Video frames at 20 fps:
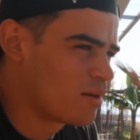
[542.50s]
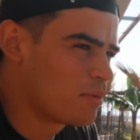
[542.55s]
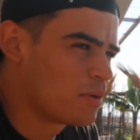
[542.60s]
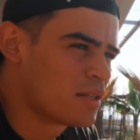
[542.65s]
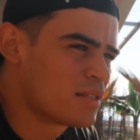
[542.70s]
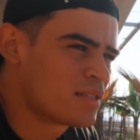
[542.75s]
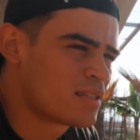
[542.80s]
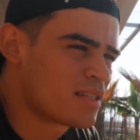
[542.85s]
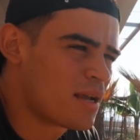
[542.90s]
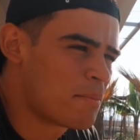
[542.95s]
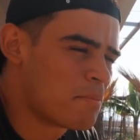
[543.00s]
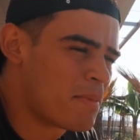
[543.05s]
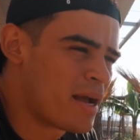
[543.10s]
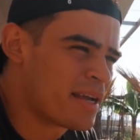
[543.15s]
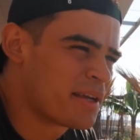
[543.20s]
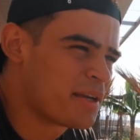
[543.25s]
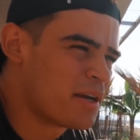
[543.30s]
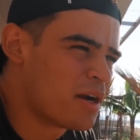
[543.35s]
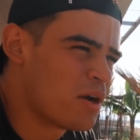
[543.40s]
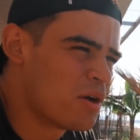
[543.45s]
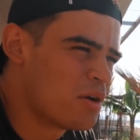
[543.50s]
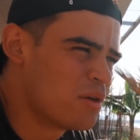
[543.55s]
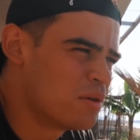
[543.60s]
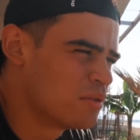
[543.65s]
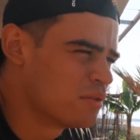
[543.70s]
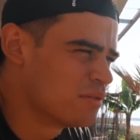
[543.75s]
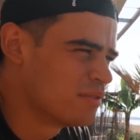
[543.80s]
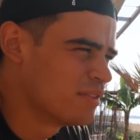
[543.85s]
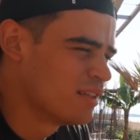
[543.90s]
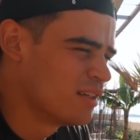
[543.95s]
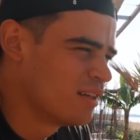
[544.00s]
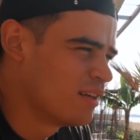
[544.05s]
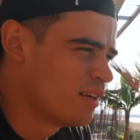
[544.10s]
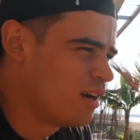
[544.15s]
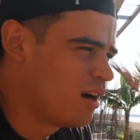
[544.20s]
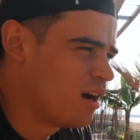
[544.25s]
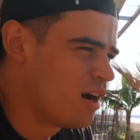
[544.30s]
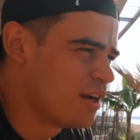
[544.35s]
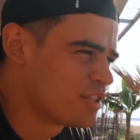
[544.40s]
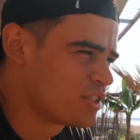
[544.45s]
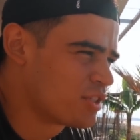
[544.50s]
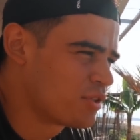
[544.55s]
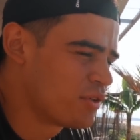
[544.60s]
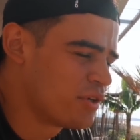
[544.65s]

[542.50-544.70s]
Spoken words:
One's like mango ice